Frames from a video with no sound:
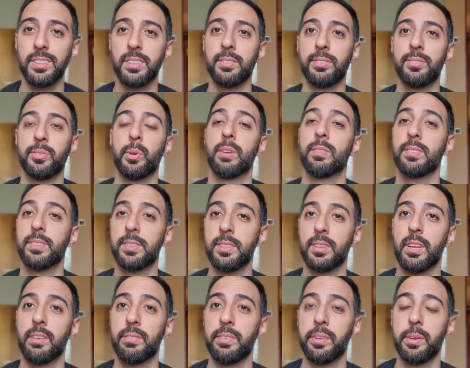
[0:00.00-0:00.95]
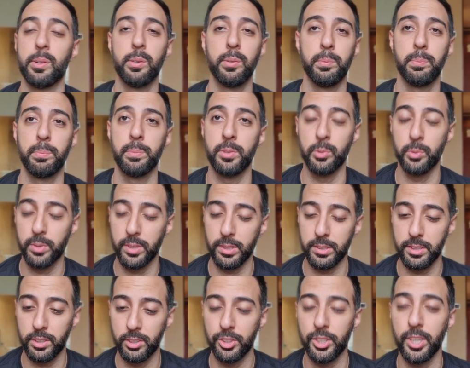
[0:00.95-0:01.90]
If you haven't seen that video, do
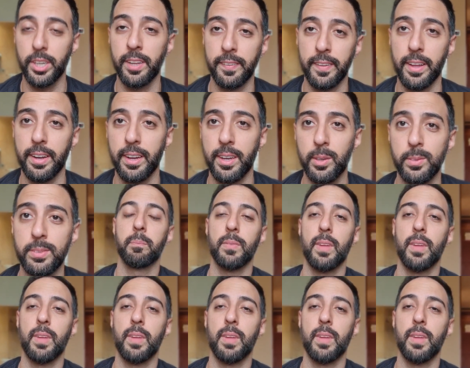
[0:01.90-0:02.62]
consider checking that out.